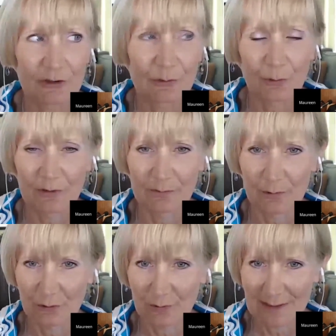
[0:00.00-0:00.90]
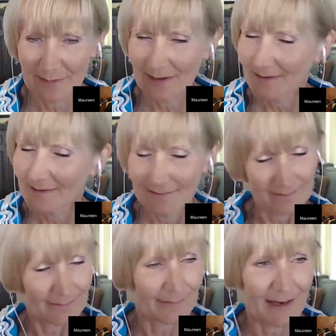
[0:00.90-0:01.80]
Coaches Award from Coach Weinbach,
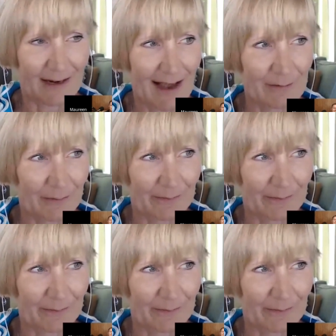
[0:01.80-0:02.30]
man, I would.